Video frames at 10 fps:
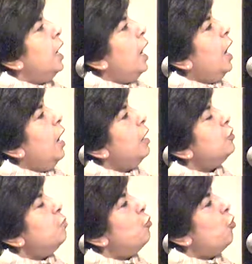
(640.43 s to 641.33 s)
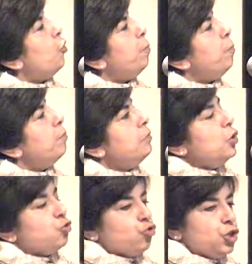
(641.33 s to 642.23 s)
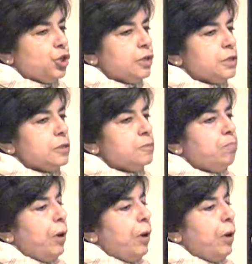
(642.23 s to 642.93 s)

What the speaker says: the more nutritious